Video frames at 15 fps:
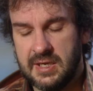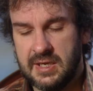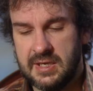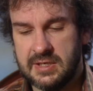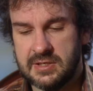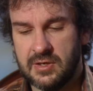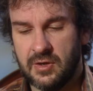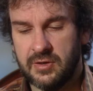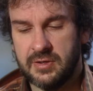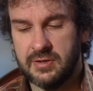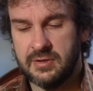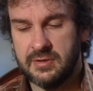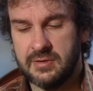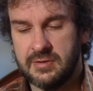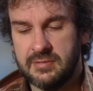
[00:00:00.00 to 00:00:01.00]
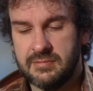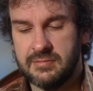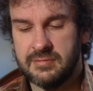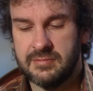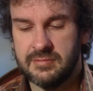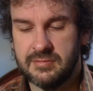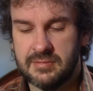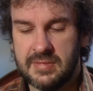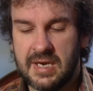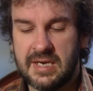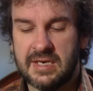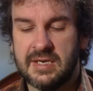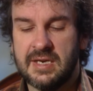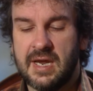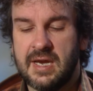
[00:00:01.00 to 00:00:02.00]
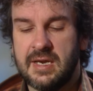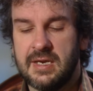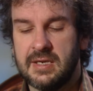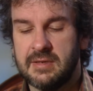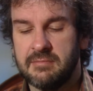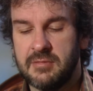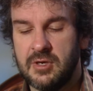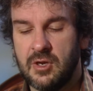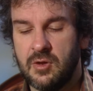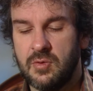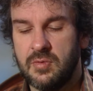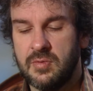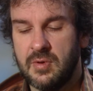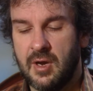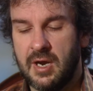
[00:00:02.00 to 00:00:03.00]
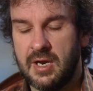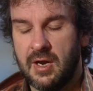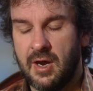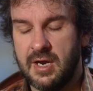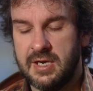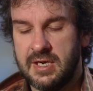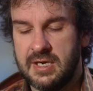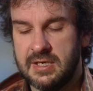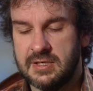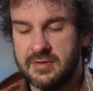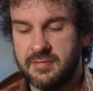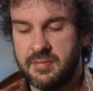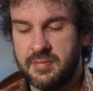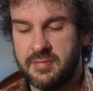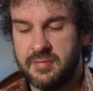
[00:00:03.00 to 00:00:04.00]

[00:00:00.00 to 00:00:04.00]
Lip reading: he's not entertaining, you know, ideas of